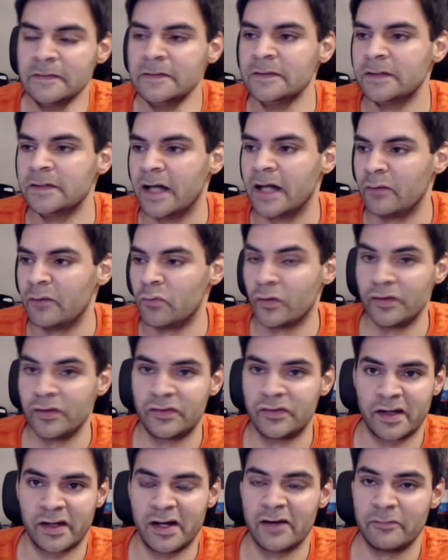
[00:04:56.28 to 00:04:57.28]
and what is
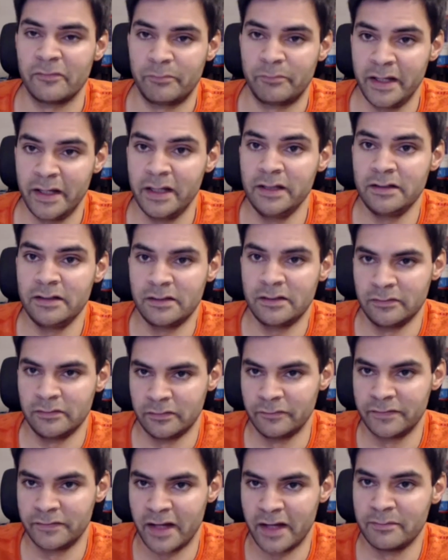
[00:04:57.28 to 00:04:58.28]
the kind of peak
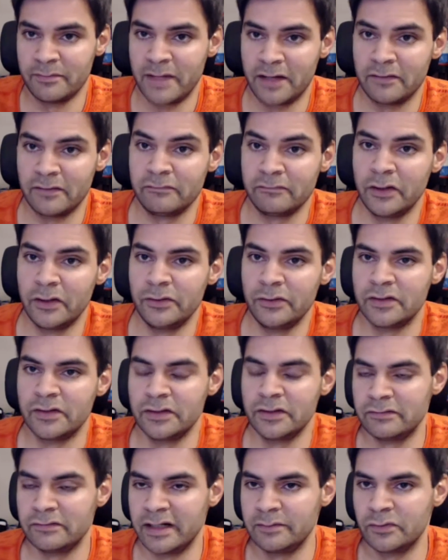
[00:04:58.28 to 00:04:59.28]
of that amount of load that
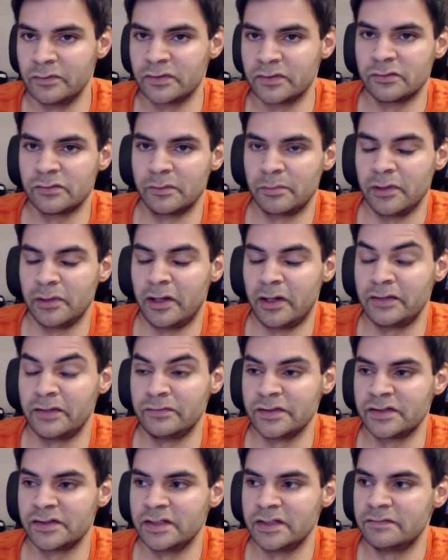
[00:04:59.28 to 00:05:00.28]
you're able to apply and
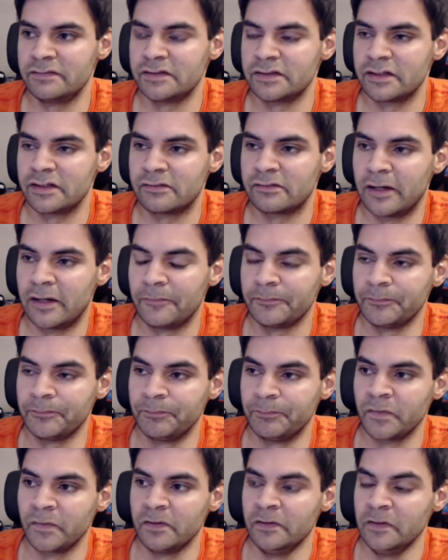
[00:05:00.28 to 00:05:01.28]
receive into the ground.
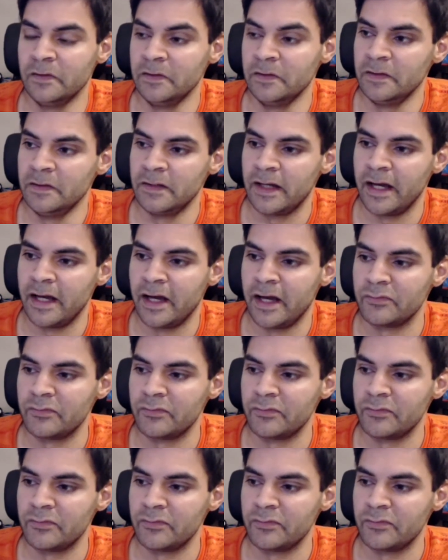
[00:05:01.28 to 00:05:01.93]
So